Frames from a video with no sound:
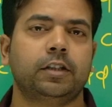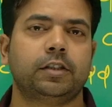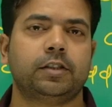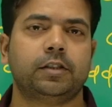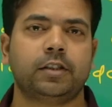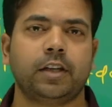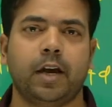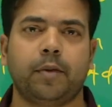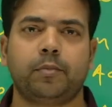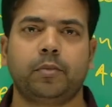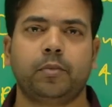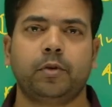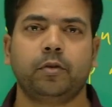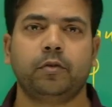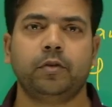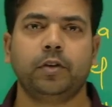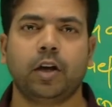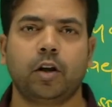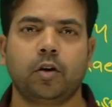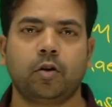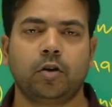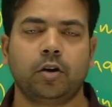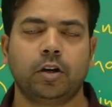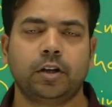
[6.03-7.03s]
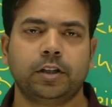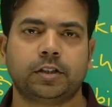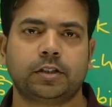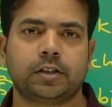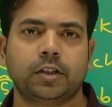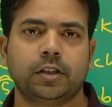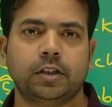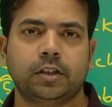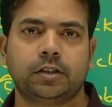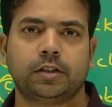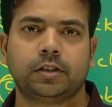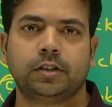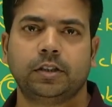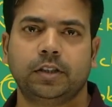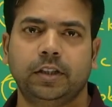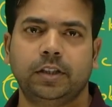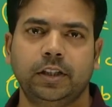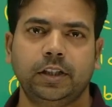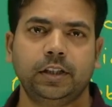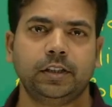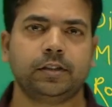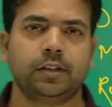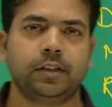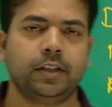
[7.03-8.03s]
chapter we are going to discuss
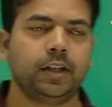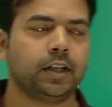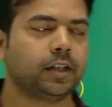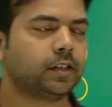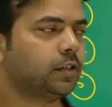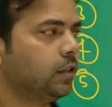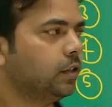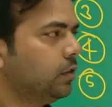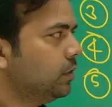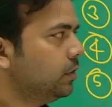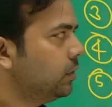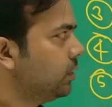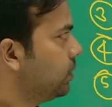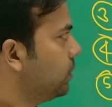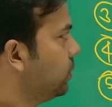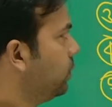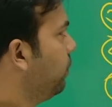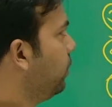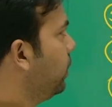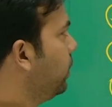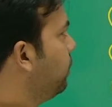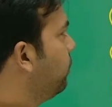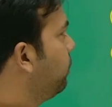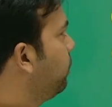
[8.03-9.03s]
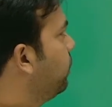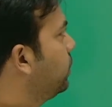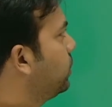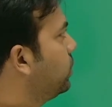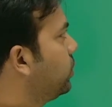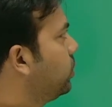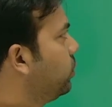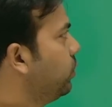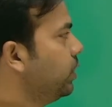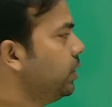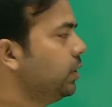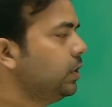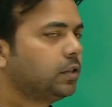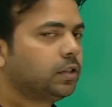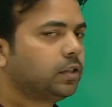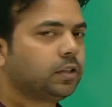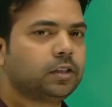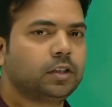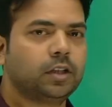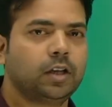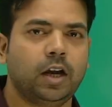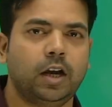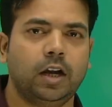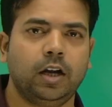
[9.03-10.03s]
these reactions. The very first one
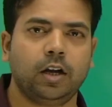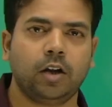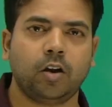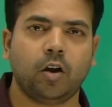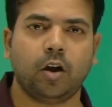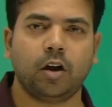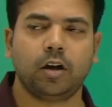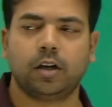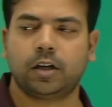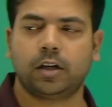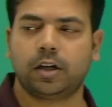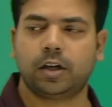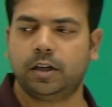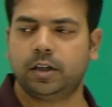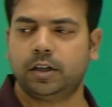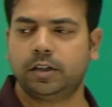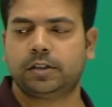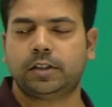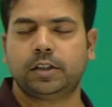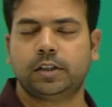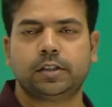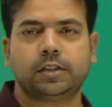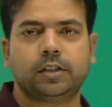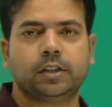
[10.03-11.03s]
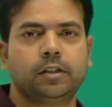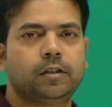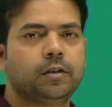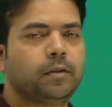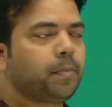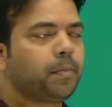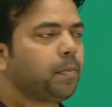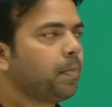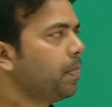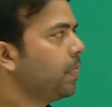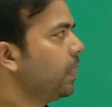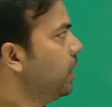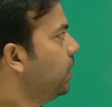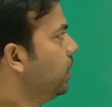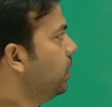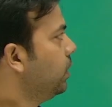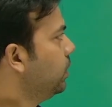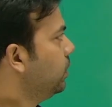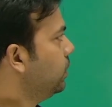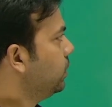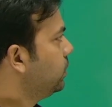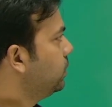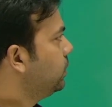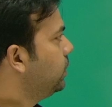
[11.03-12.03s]
is Aldol condensation,
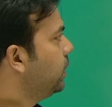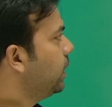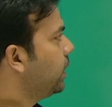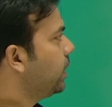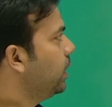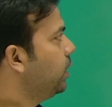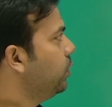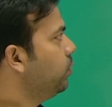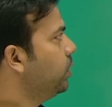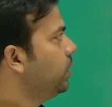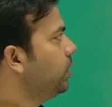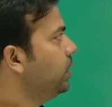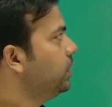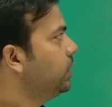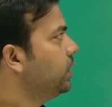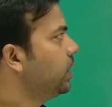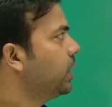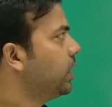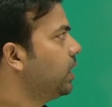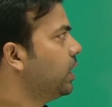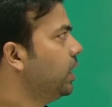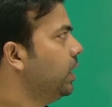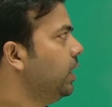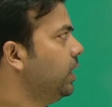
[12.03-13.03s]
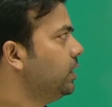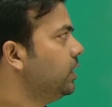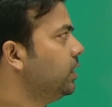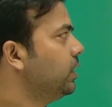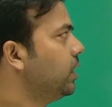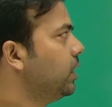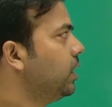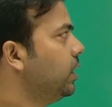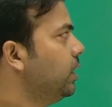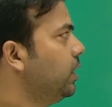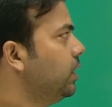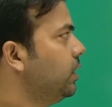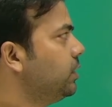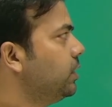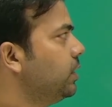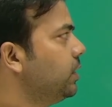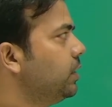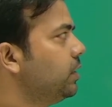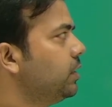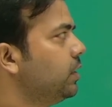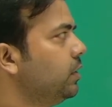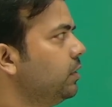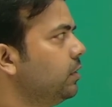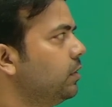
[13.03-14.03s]
second one is a Claisen
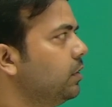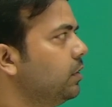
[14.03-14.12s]
condensation,